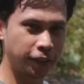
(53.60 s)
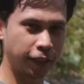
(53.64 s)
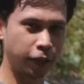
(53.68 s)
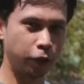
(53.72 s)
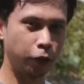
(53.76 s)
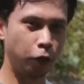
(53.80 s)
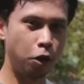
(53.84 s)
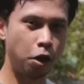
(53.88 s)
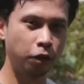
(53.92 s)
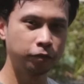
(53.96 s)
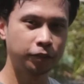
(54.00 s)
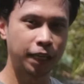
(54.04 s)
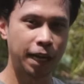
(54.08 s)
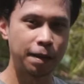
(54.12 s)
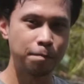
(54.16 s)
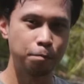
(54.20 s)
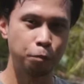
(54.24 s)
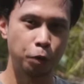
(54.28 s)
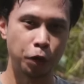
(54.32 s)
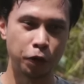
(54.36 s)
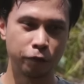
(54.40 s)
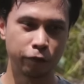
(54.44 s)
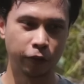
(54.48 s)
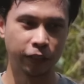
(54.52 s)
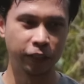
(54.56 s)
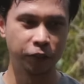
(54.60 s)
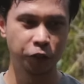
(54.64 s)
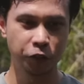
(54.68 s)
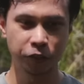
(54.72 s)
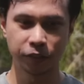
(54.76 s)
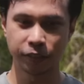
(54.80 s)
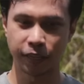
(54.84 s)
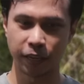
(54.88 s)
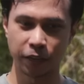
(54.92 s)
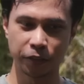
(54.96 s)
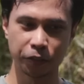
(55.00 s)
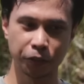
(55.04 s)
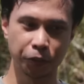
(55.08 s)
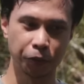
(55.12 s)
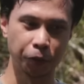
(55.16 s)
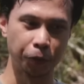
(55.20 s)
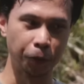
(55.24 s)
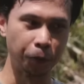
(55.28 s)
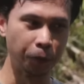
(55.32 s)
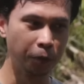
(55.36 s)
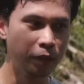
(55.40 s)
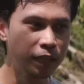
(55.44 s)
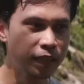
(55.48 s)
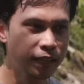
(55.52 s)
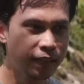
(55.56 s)
is like a longtime boyfriend that she tells
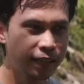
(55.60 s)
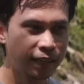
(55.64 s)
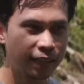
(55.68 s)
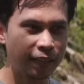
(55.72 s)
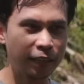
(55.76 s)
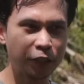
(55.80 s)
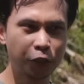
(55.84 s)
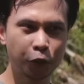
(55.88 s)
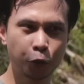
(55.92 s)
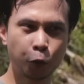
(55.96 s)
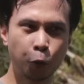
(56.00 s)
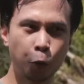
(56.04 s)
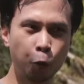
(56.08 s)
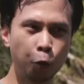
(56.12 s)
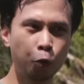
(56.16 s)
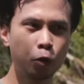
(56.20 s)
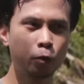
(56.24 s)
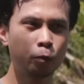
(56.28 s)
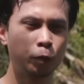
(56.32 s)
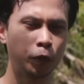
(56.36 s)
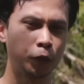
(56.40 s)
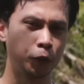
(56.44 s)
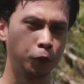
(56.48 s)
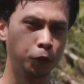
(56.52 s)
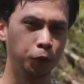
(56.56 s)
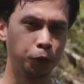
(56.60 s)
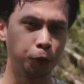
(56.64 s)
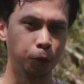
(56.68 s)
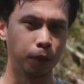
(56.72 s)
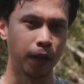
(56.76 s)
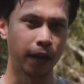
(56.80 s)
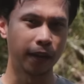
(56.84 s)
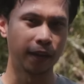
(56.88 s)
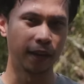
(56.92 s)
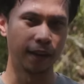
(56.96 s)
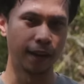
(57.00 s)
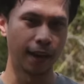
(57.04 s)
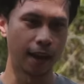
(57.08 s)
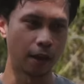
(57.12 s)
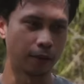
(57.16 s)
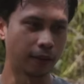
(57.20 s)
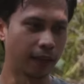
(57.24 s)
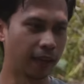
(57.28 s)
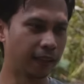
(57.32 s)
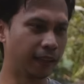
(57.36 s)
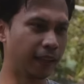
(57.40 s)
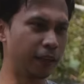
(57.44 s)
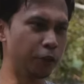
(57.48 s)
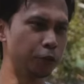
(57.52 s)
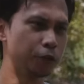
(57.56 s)
you is cool with you two hanging out
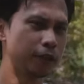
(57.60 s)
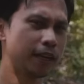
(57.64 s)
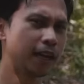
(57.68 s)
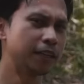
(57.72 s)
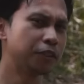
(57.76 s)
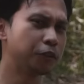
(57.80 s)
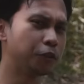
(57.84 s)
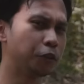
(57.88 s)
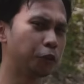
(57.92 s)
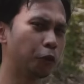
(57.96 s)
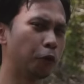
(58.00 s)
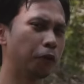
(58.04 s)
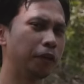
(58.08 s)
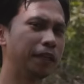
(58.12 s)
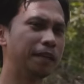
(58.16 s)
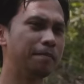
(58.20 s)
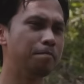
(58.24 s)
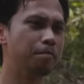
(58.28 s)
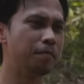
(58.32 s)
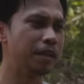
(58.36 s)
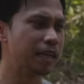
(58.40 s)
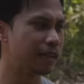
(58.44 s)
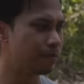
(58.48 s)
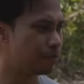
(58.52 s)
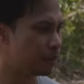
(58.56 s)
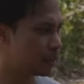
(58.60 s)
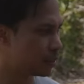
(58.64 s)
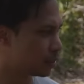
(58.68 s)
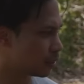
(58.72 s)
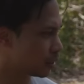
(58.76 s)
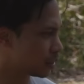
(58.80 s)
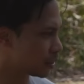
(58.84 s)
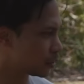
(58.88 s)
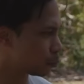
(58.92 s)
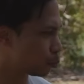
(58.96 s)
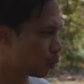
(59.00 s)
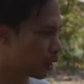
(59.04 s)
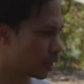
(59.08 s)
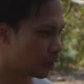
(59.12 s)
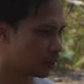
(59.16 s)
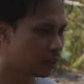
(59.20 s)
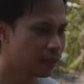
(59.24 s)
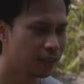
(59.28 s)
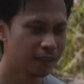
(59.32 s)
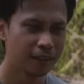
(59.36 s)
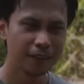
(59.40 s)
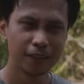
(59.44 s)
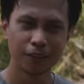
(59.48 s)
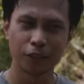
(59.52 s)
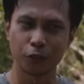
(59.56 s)
and that you guys should totally meet because,
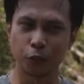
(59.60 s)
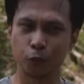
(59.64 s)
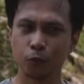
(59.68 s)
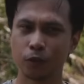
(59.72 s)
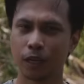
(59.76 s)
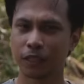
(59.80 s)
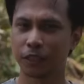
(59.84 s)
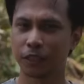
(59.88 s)
well, you